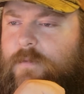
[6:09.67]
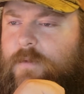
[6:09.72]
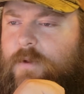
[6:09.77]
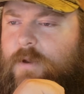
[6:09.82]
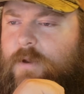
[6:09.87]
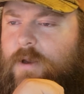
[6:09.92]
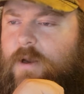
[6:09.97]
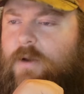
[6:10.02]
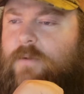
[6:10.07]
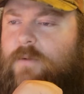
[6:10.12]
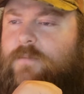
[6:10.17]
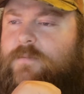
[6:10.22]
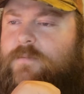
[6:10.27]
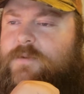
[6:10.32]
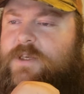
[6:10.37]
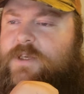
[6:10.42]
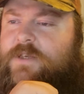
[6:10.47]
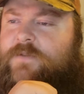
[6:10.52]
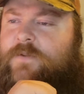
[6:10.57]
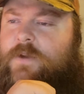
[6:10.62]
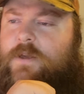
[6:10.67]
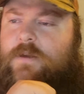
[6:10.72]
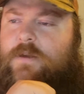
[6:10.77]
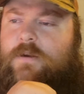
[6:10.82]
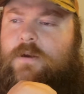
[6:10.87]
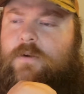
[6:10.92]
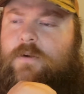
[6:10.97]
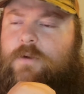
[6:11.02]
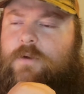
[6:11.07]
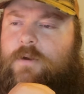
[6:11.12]
Oh, 6 feet.
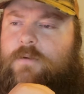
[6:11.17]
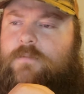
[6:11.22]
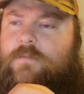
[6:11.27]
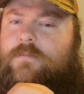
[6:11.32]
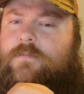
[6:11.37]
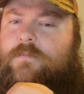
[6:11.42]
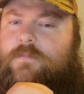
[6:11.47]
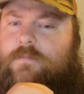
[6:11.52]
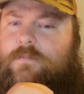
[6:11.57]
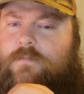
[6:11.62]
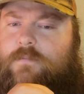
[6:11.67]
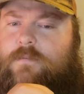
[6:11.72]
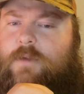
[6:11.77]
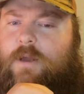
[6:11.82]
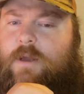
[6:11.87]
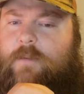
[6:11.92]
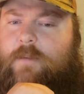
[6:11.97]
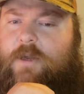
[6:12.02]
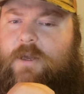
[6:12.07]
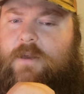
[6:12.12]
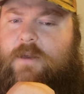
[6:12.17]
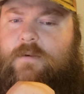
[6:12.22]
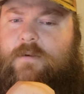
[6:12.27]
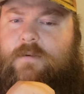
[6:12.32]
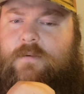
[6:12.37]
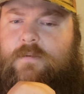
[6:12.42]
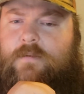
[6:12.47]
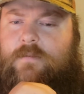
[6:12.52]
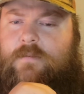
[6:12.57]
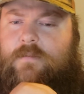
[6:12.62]
Okay. Not bad.
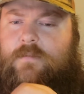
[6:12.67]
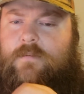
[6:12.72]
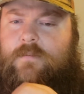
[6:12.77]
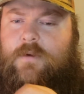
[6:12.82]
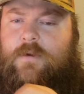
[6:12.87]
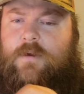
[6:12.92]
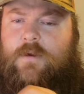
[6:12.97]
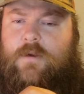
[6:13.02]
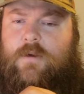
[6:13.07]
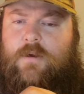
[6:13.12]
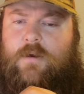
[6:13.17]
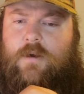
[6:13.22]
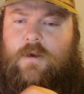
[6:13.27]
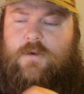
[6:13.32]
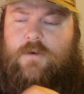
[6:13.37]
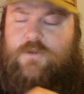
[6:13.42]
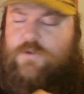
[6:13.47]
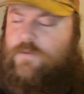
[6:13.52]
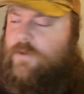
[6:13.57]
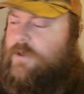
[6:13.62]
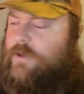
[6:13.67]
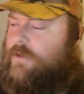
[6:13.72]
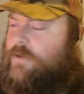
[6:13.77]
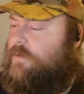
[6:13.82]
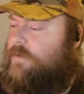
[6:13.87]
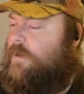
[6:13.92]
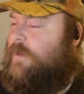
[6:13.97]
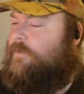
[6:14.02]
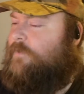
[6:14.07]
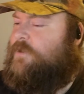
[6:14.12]
Oh, sweet.
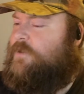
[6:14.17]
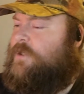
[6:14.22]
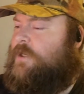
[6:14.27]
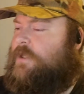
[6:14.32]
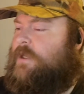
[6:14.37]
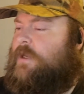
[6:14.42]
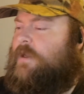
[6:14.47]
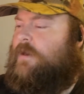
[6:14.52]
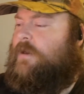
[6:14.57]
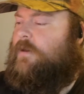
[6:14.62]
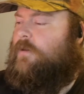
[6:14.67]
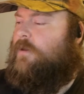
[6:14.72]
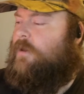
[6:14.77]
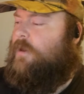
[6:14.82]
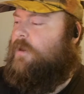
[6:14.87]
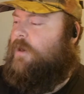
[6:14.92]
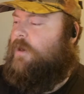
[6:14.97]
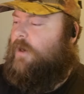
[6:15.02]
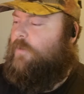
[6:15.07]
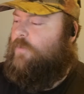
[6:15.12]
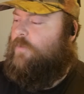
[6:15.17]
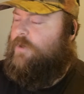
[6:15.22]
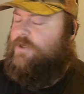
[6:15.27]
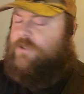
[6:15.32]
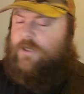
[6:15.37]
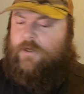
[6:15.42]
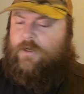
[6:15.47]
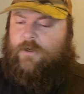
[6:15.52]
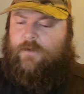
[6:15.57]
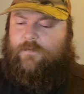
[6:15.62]
I'll have to check that out. I
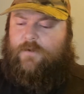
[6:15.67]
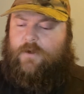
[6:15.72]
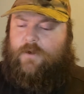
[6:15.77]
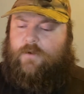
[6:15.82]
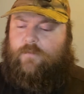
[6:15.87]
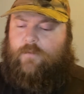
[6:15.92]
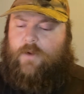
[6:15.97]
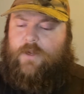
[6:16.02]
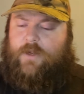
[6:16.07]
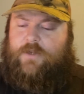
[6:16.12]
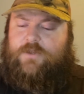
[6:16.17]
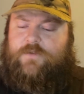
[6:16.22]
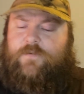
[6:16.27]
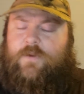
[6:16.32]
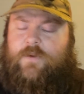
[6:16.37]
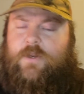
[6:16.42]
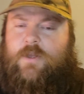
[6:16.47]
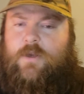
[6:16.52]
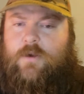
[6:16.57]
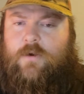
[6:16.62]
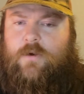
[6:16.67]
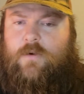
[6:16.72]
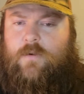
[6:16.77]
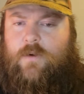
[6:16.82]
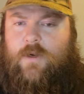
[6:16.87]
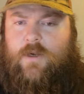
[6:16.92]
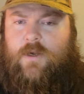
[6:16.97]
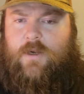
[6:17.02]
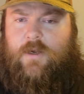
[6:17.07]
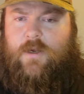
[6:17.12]
wish I could have done a range
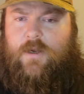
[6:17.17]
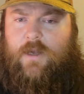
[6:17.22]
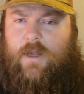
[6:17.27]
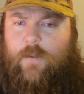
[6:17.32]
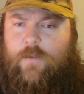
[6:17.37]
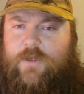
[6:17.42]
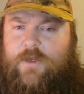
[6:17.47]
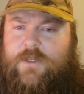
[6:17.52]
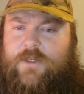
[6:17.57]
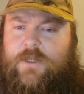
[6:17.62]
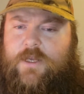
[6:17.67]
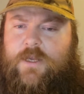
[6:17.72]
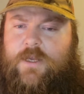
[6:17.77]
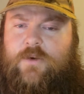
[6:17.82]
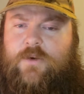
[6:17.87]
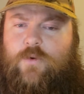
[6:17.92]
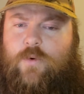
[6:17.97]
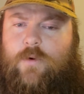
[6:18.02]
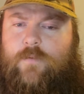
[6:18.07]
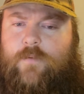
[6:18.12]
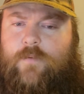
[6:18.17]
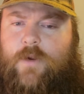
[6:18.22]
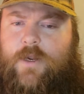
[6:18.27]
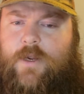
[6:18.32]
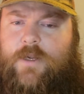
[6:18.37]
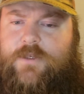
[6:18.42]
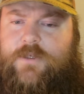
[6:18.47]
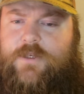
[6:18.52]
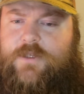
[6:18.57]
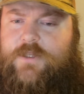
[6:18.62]
video. I went to the indoor
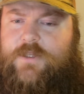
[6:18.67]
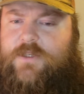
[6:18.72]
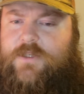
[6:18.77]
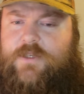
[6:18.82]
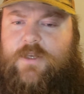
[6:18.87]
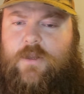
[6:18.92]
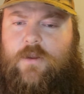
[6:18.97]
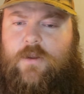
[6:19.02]
range because it's still